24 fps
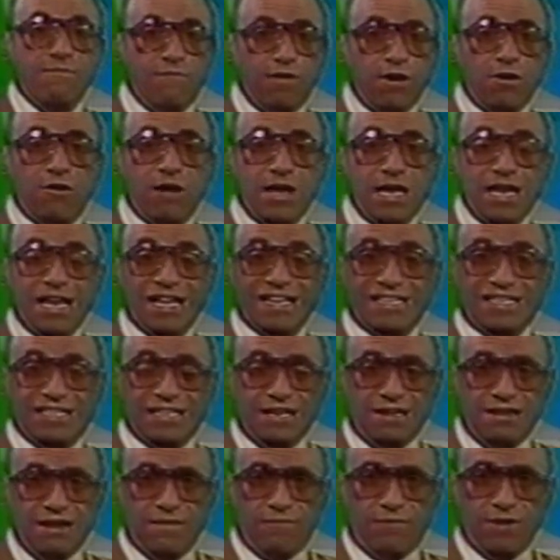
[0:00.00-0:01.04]
a very
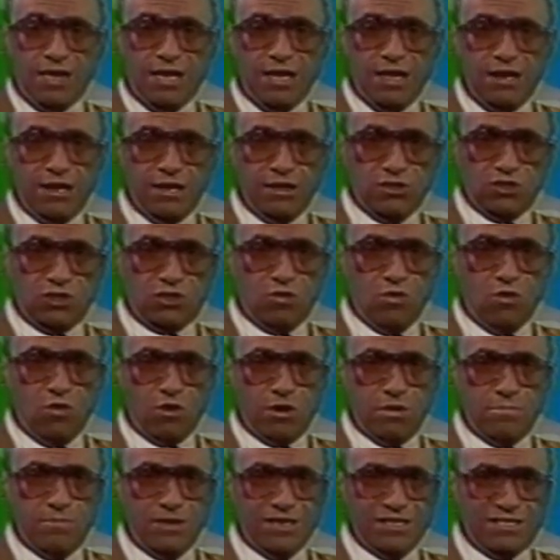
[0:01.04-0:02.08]
significant
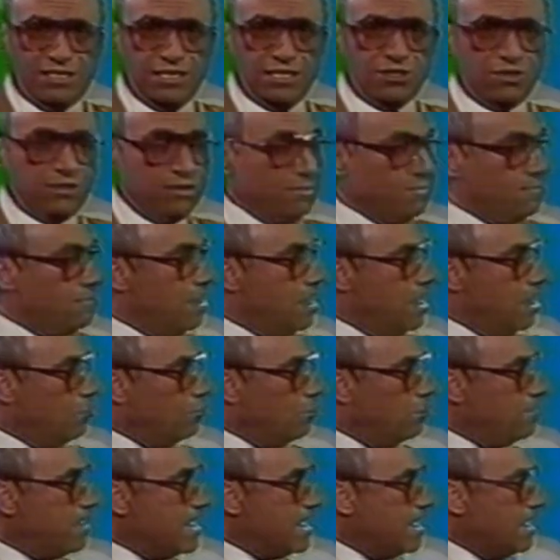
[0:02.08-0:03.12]
storm system
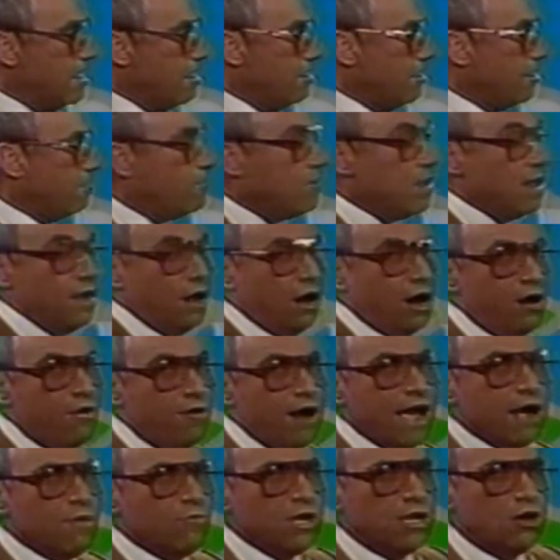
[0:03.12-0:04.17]
will be here.
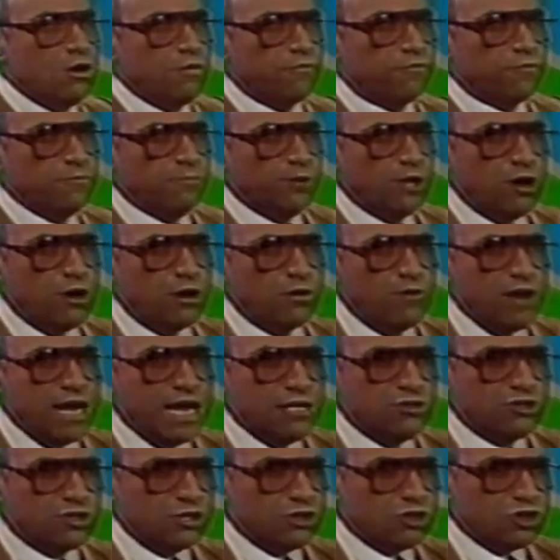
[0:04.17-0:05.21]
All right, we go from long
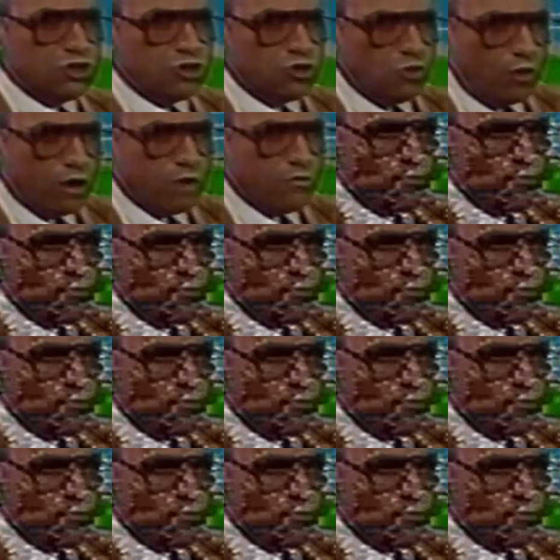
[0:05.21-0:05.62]
range to short.